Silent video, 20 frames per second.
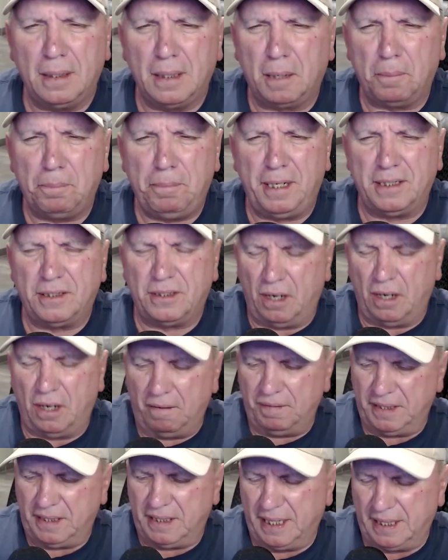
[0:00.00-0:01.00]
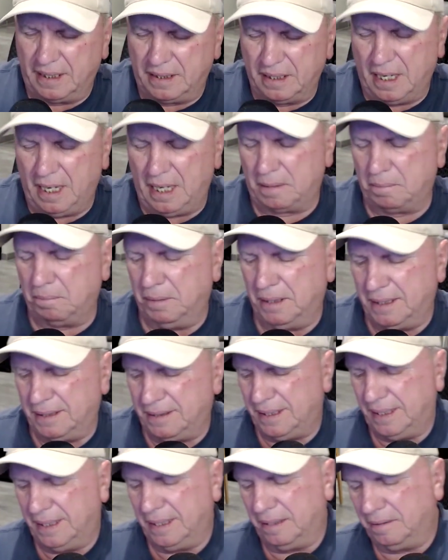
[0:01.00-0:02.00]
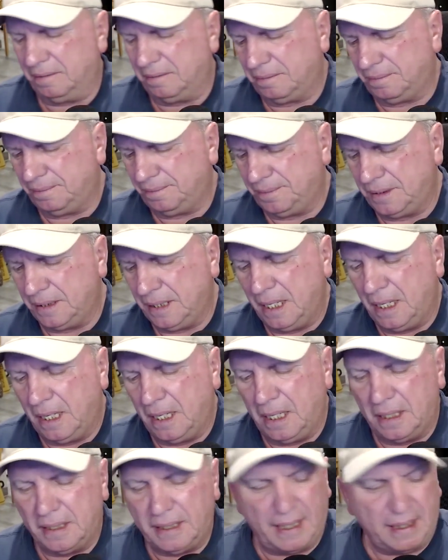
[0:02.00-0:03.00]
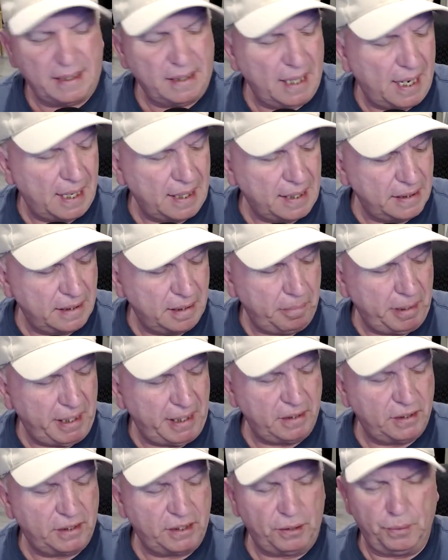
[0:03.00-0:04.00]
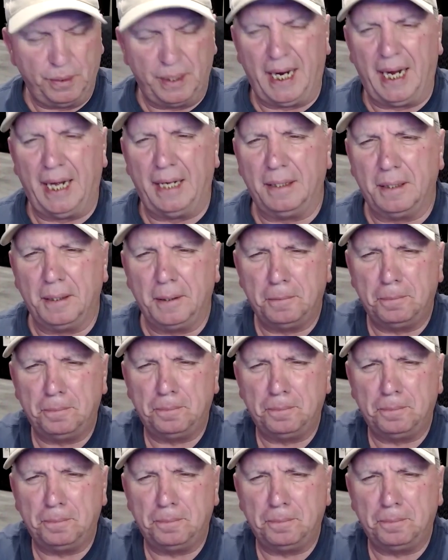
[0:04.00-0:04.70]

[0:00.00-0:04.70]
little pissed off at TikTok, but you know, TikTok is a means to an end.